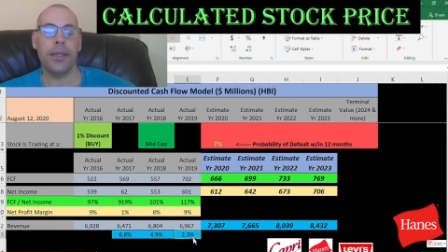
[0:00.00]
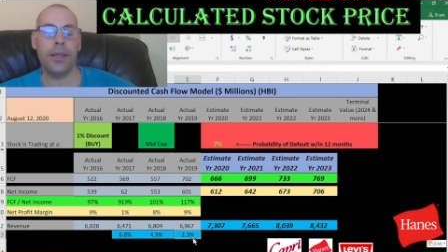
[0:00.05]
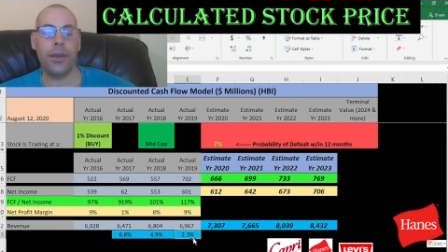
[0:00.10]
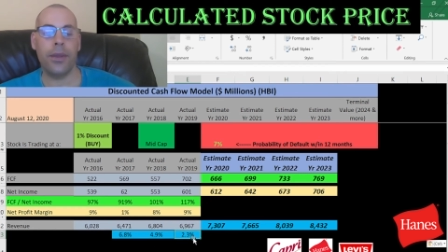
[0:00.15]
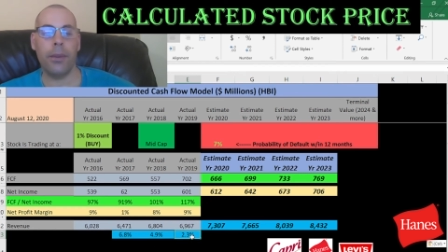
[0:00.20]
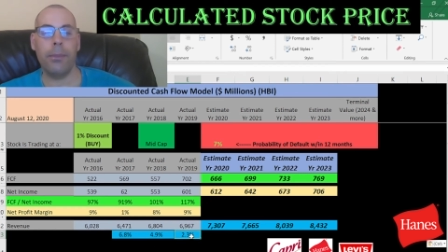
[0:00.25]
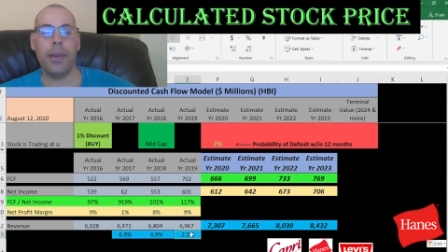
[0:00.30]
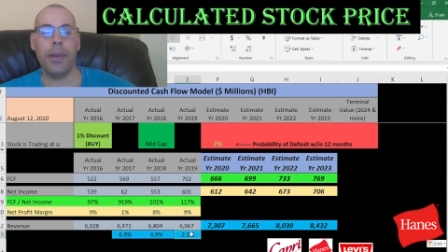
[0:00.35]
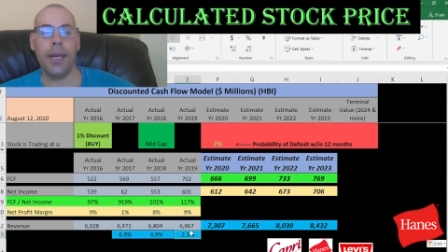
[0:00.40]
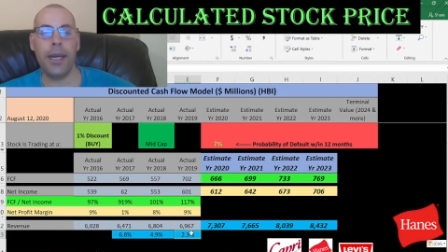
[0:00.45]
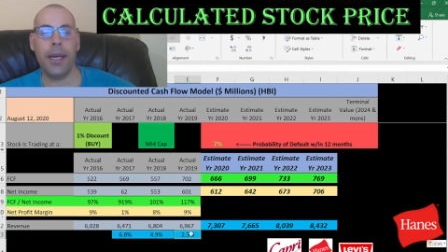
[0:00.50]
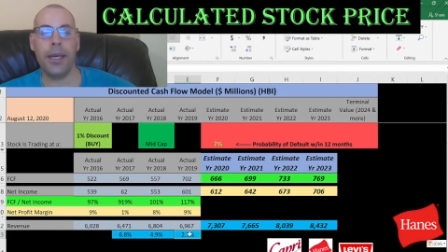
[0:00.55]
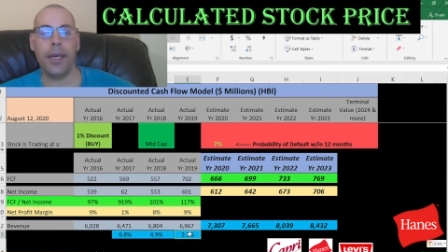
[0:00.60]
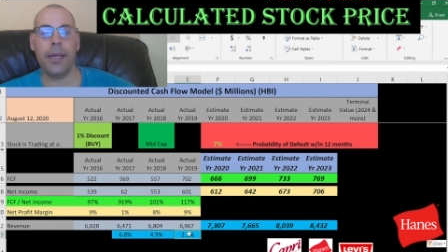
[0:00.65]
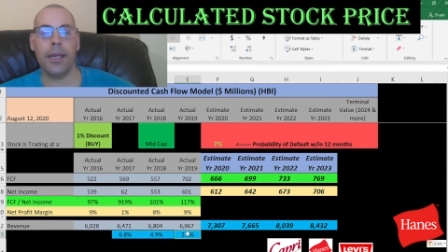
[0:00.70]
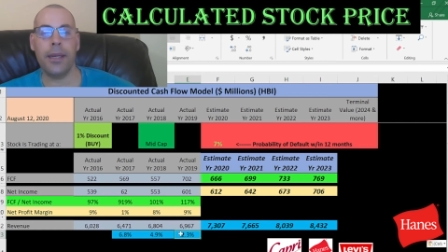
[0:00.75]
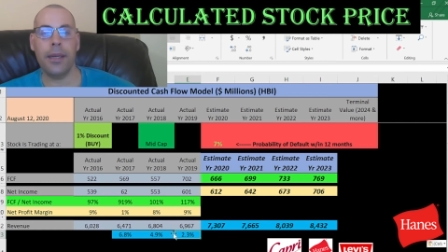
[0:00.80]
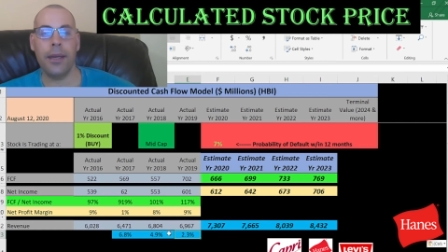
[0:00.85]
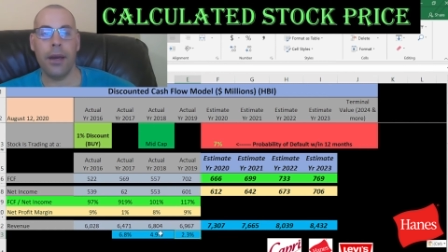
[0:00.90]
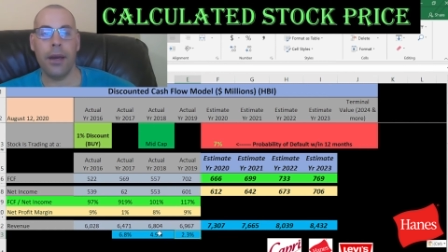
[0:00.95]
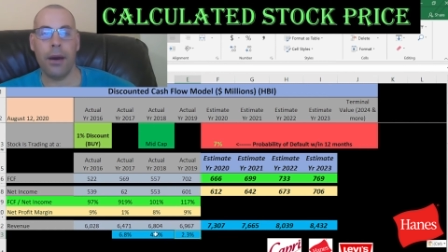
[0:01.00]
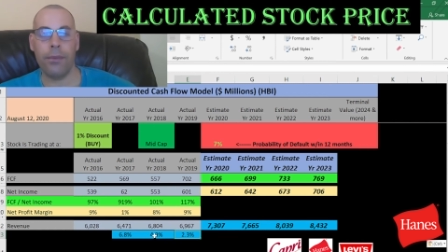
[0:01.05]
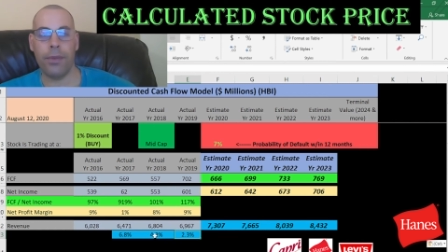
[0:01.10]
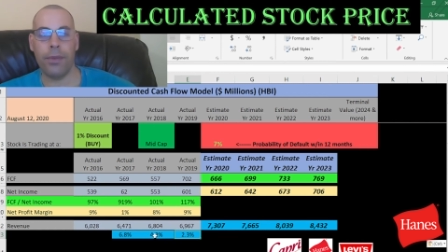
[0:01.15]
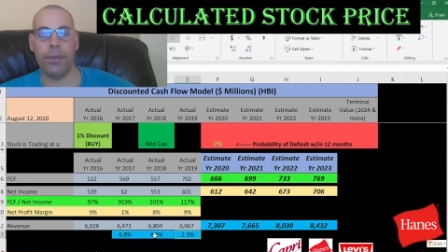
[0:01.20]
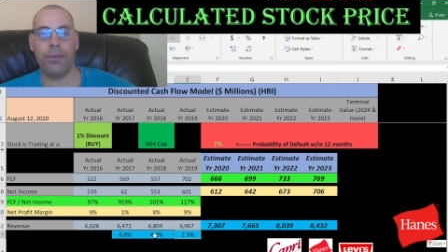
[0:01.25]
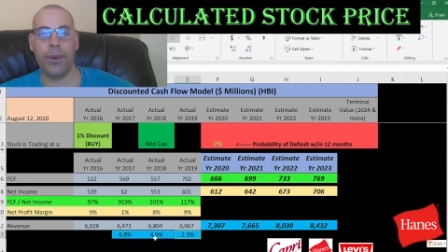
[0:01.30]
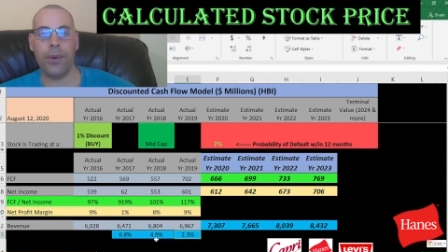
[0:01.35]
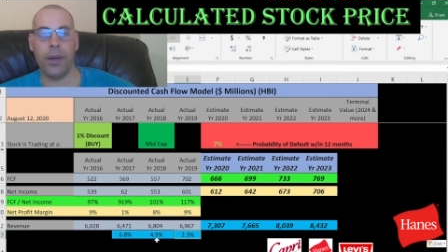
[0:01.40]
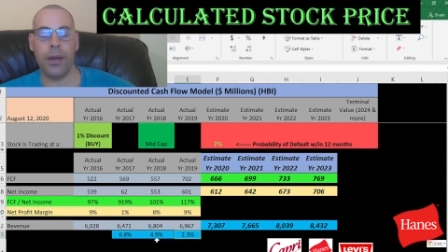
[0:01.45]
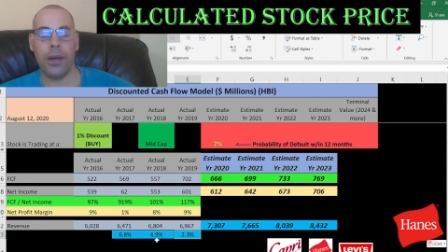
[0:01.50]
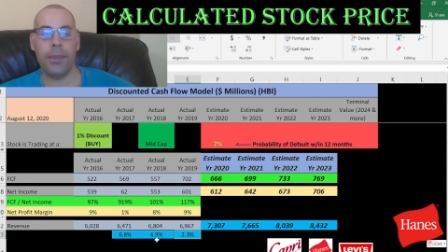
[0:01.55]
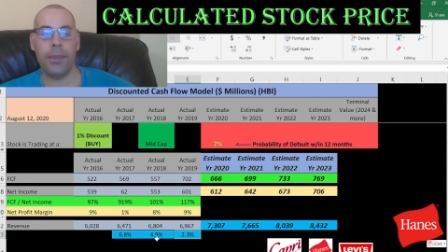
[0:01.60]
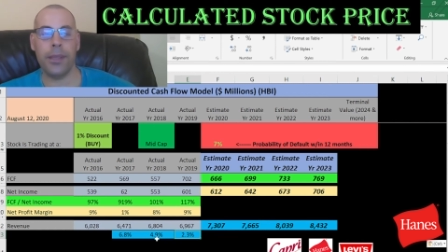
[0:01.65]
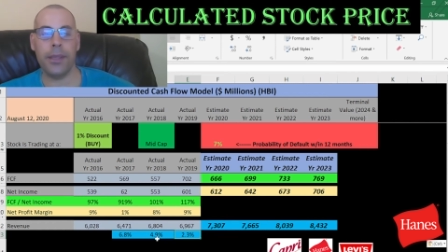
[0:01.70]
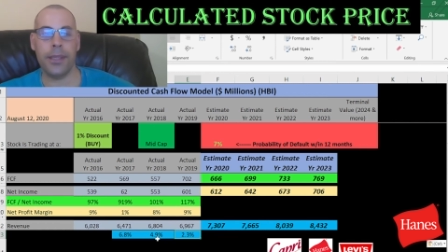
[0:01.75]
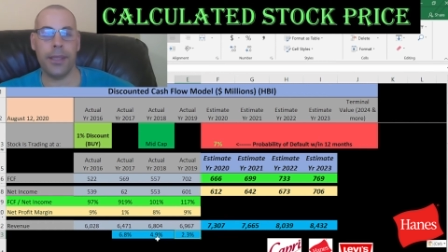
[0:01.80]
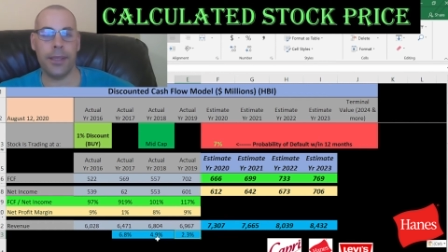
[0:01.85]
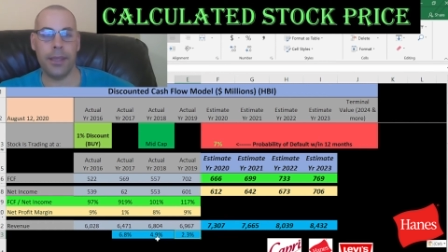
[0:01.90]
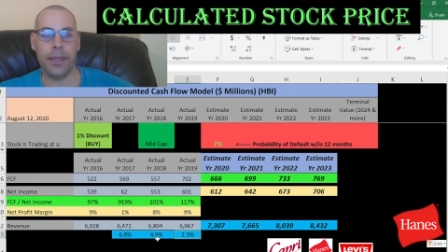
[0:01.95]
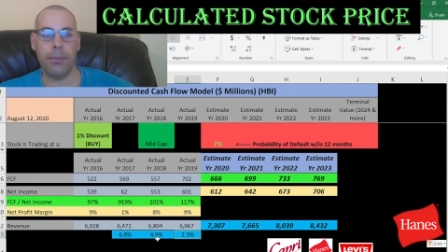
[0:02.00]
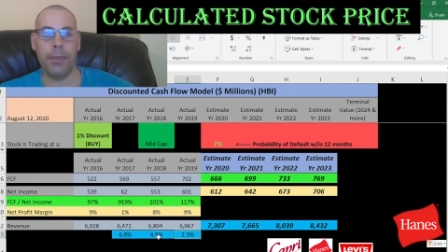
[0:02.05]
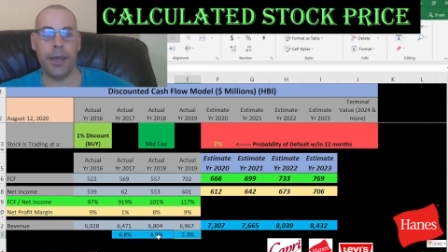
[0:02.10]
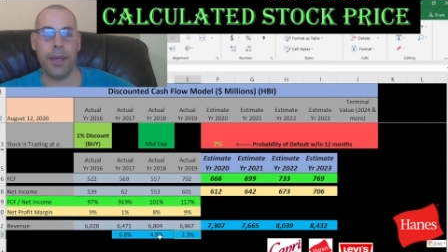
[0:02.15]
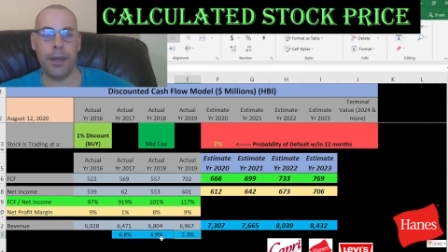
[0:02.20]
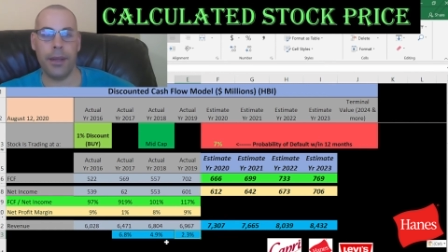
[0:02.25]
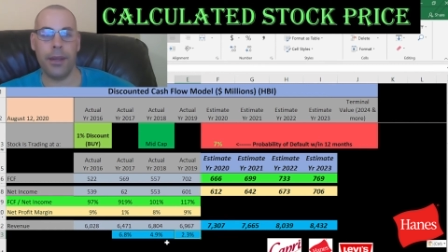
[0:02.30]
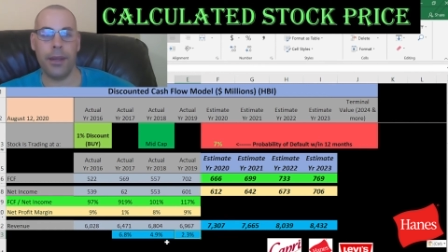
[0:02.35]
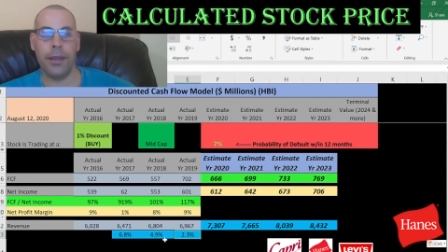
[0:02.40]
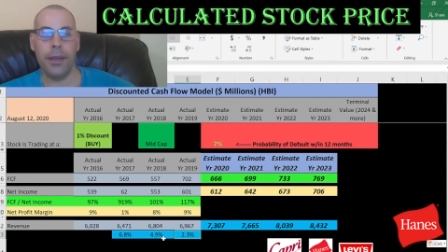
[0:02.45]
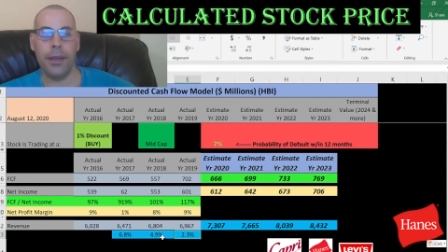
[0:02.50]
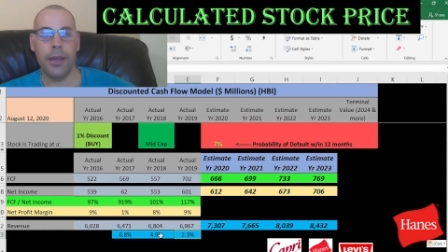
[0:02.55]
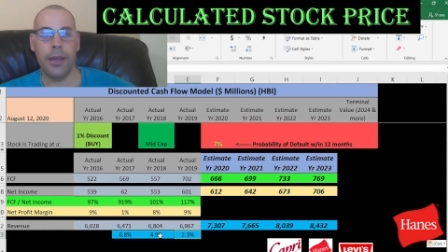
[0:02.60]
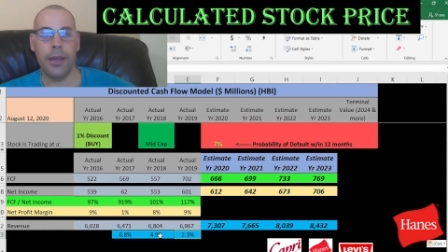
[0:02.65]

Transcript: So the median of the three numbers is the middle,